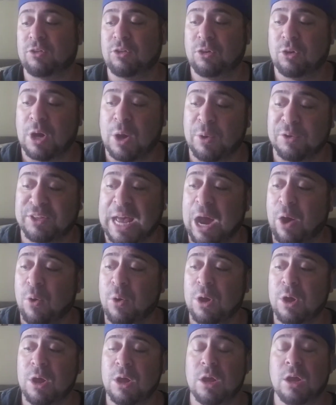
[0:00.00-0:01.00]
You know, I was
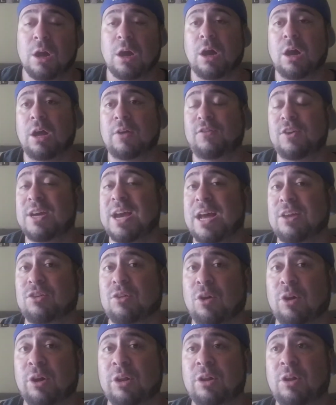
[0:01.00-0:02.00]
out, if you guys
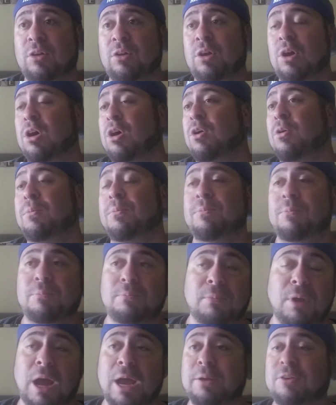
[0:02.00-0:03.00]
already don't know,
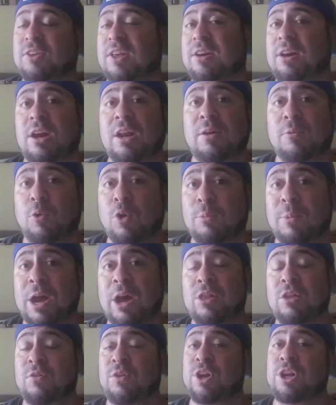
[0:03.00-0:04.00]
I said it in one of my
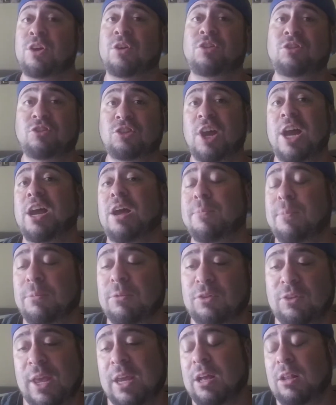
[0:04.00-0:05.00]
other videos. Check them,
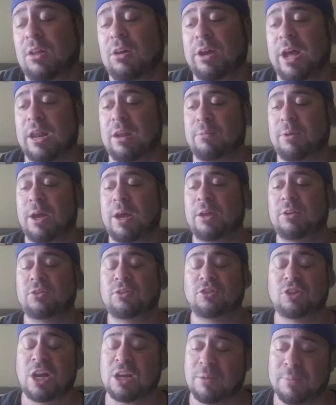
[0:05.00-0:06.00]
take a look at them, guys.
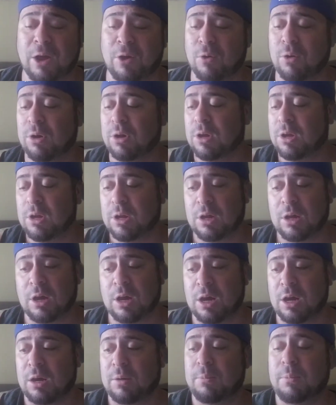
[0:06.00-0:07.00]
Check them out.
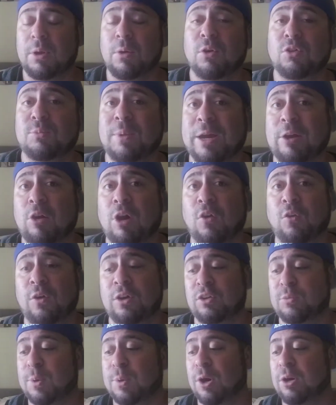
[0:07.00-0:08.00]
It was my
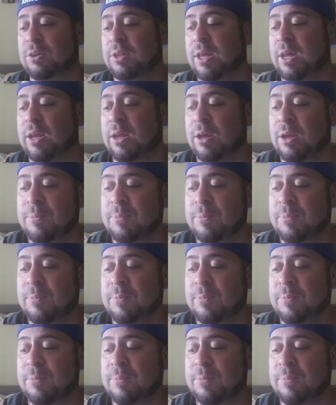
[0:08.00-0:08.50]
girlfriend's birthday.